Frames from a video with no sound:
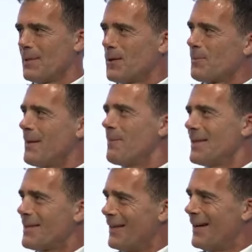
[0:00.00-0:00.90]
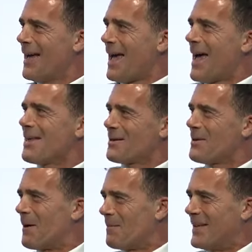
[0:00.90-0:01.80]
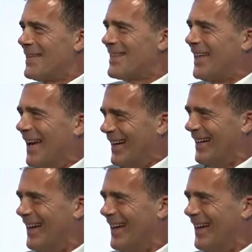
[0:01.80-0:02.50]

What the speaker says: with this prime minister as Europe minister?